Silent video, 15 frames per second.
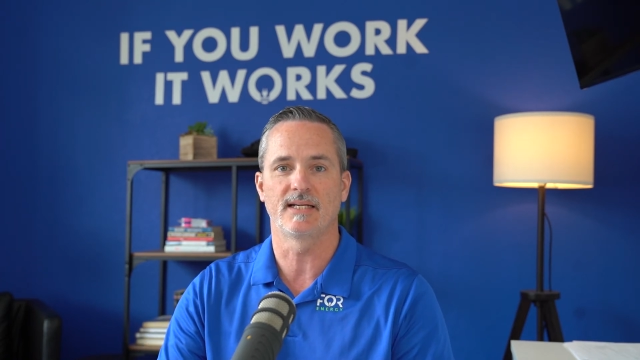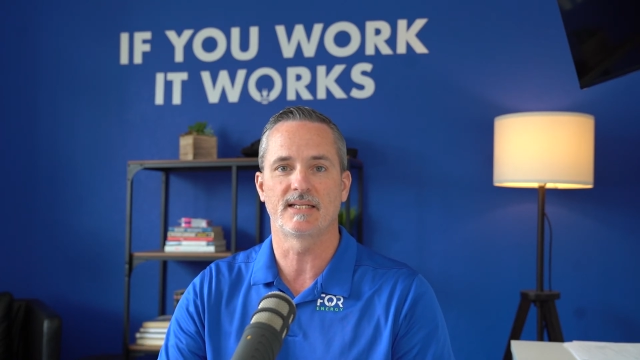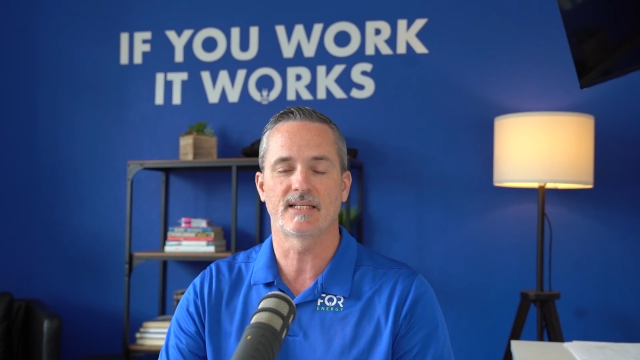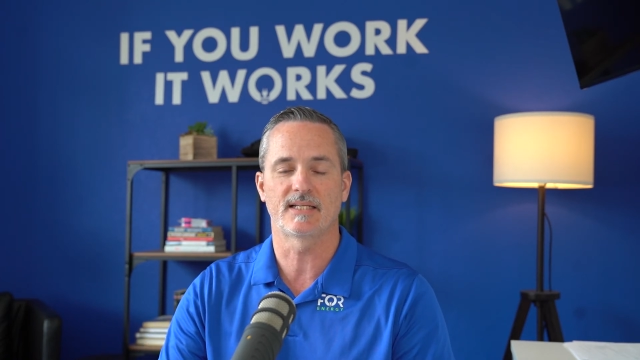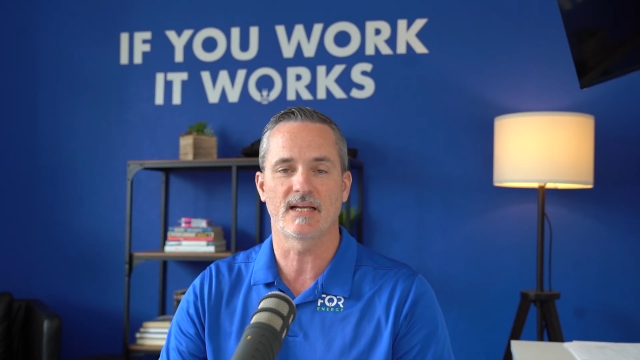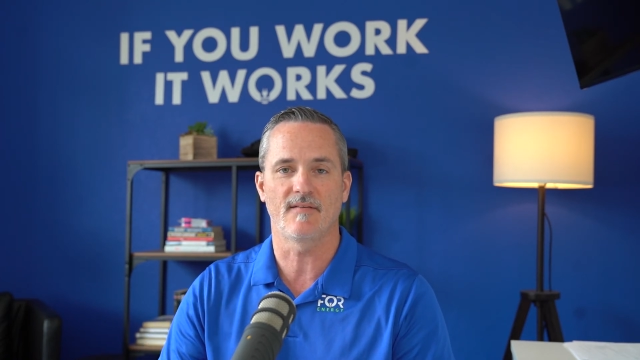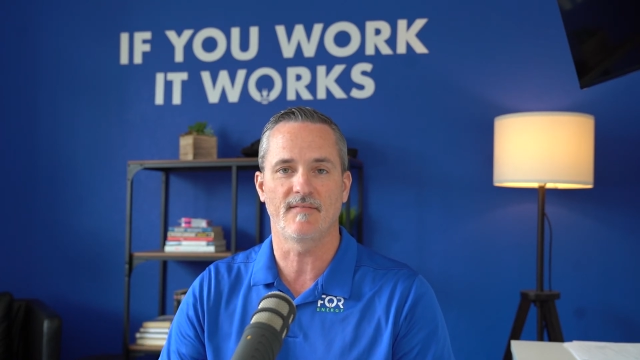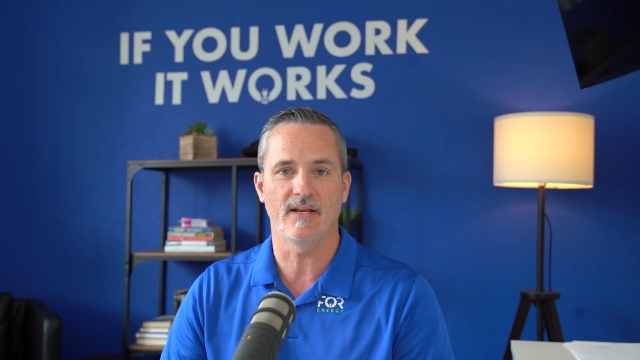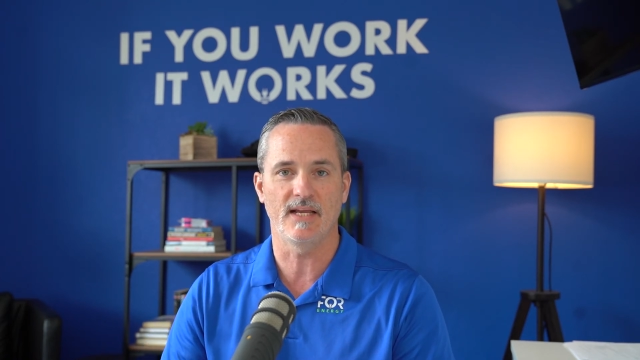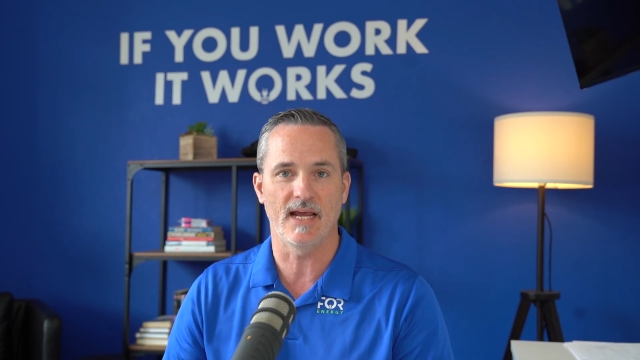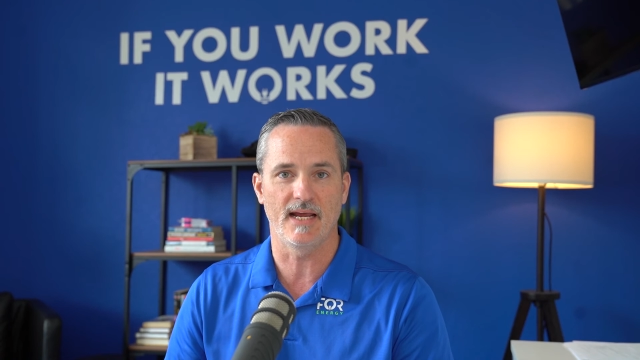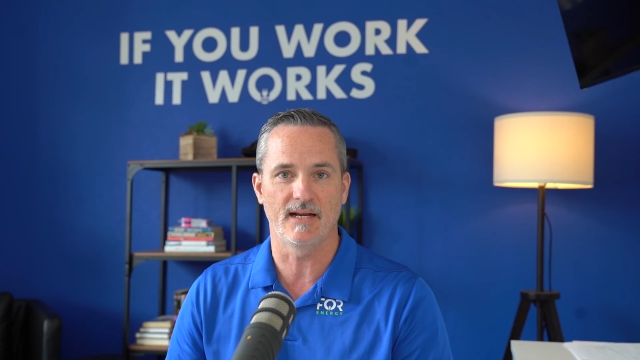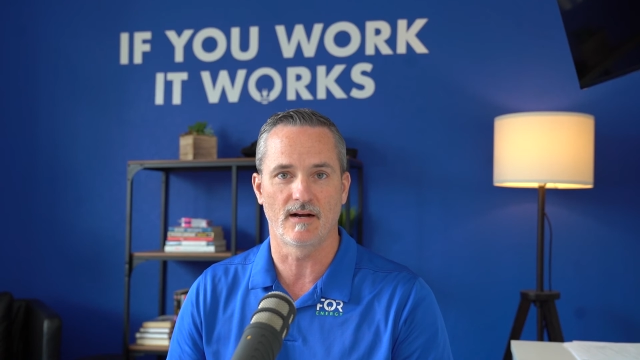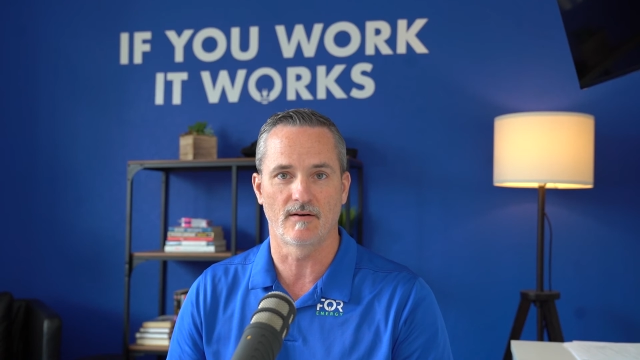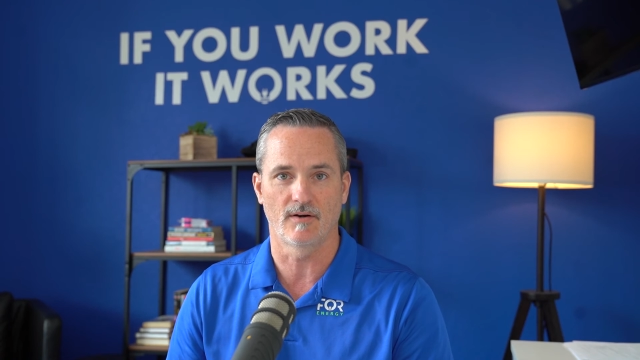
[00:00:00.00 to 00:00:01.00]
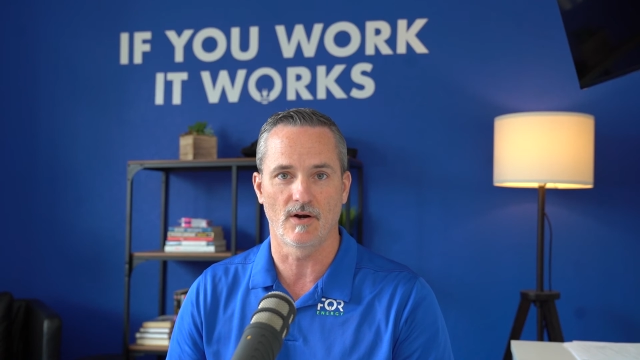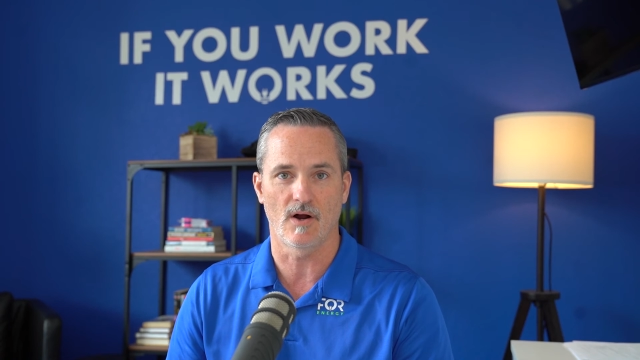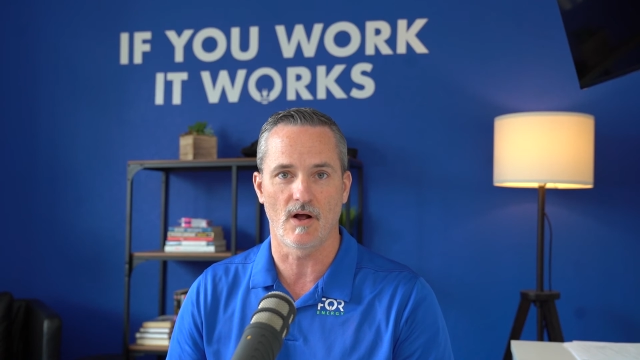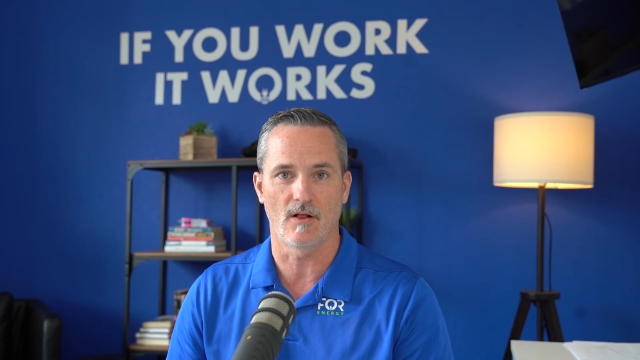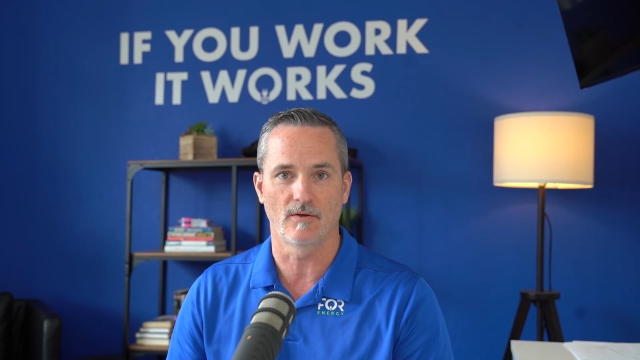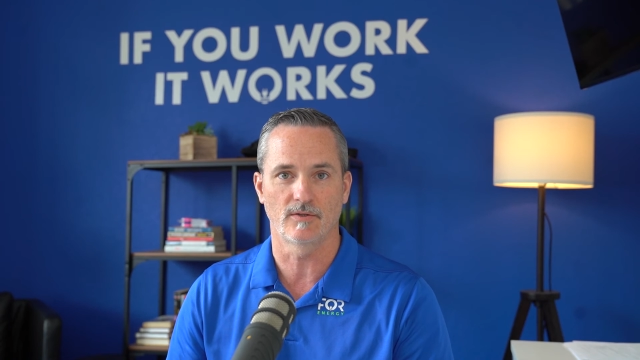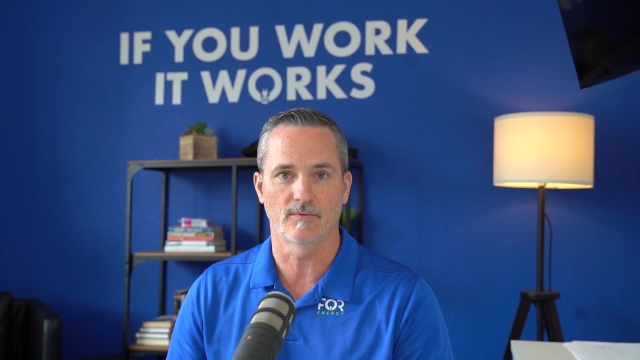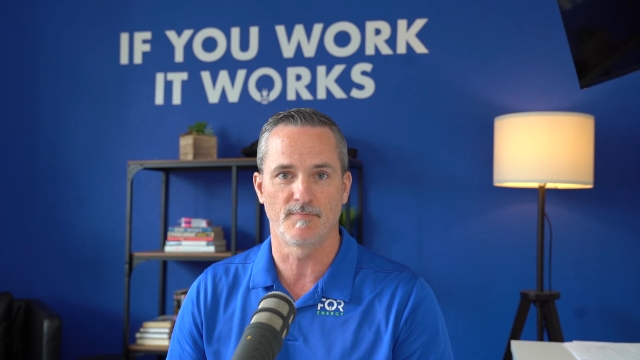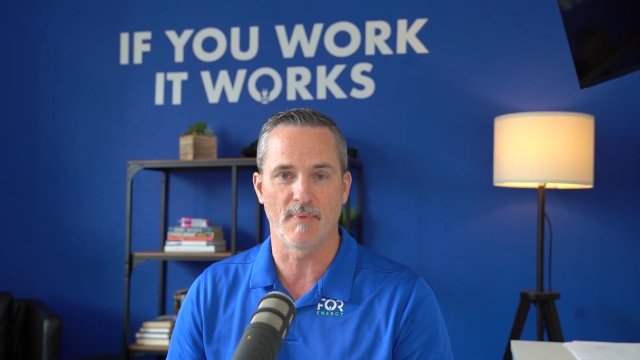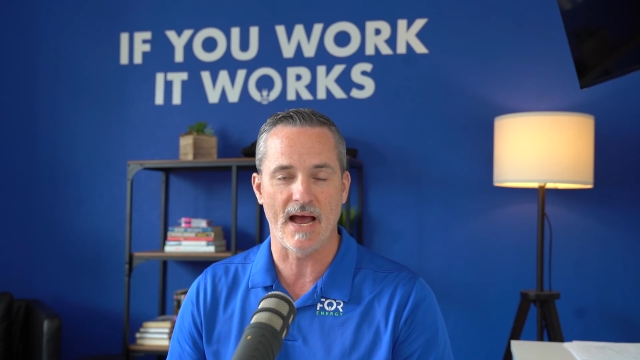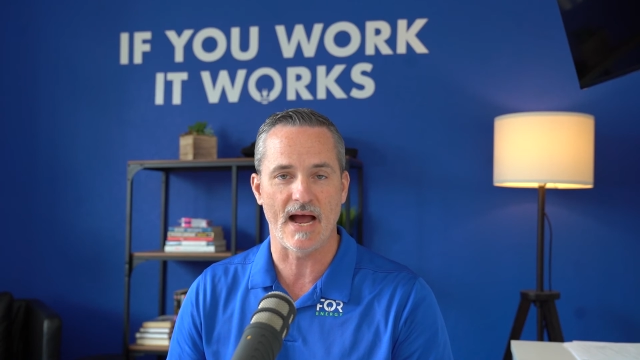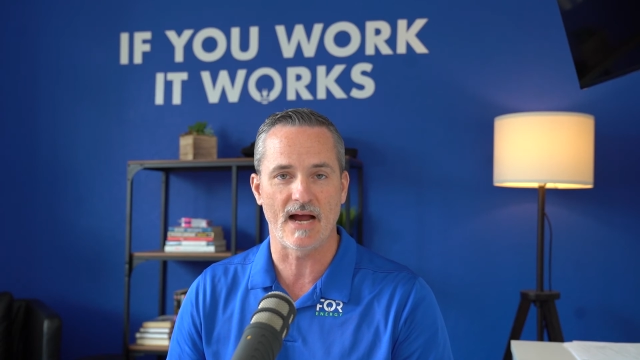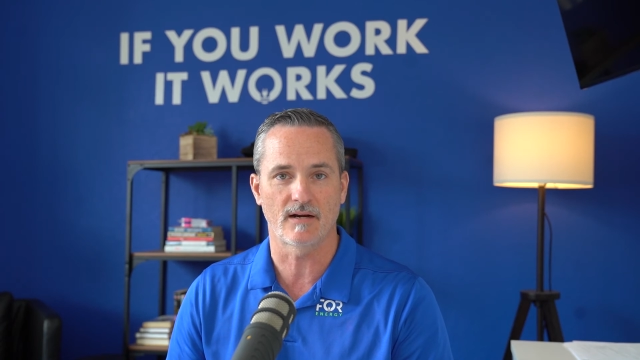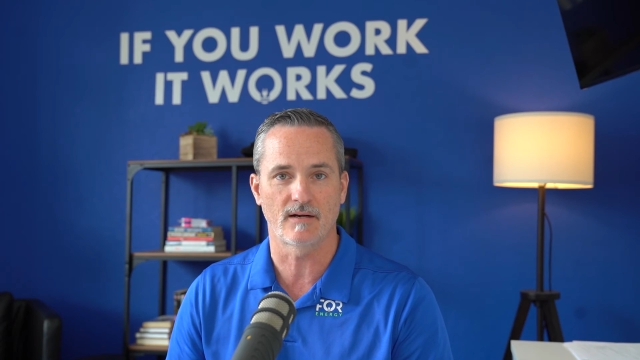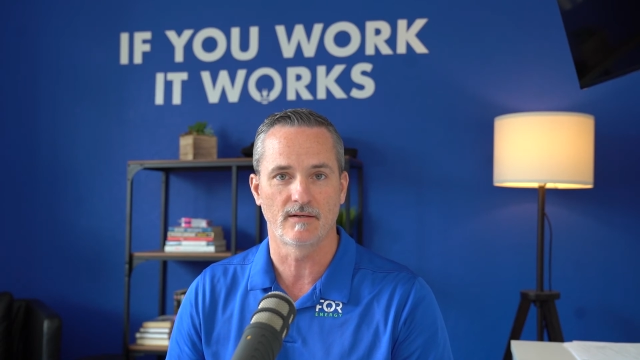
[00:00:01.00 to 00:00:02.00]
$7,800
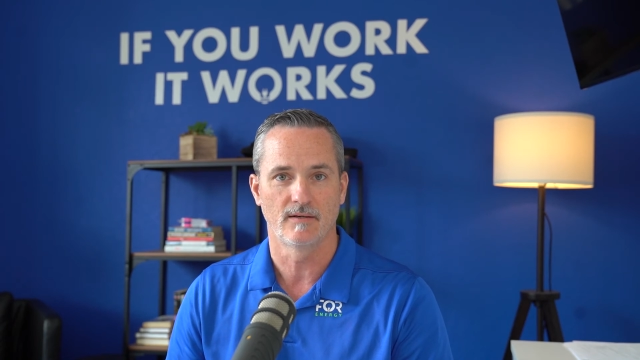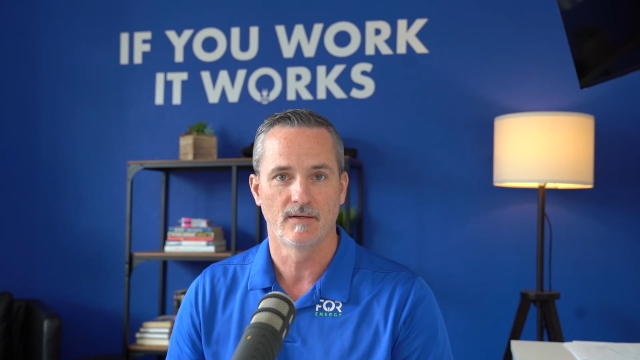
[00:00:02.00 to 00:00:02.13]
back